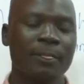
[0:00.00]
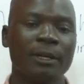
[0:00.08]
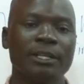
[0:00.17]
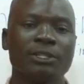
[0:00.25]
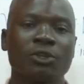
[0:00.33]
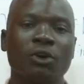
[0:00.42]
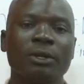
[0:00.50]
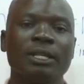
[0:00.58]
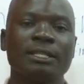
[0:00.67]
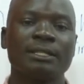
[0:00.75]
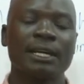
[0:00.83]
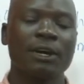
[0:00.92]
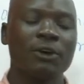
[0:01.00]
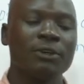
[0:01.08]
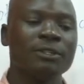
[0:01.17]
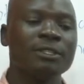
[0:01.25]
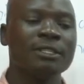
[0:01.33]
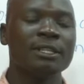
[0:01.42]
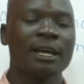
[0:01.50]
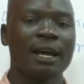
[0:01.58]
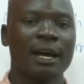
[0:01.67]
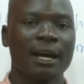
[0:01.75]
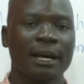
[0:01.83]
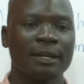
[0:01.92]
it's called the seconds
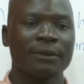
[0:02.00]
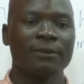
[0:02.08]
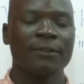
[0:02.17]
hand.